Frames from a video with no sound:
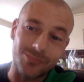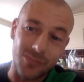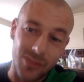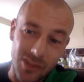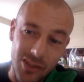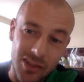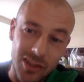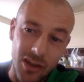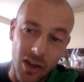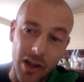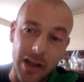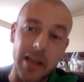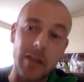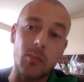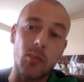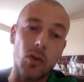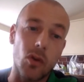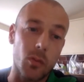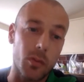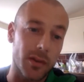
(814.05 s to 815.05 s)
slightly
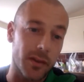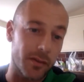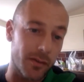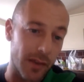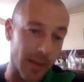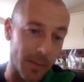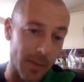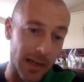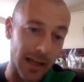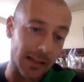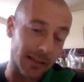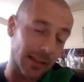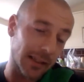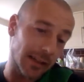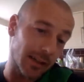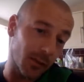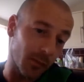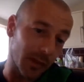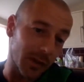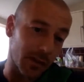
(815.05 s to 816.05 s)
more with the female
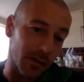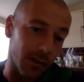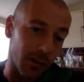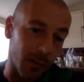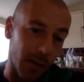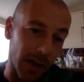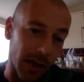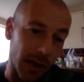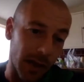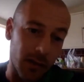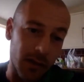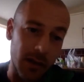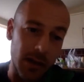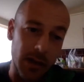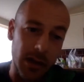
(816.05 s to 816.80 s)
athlete than we do the male,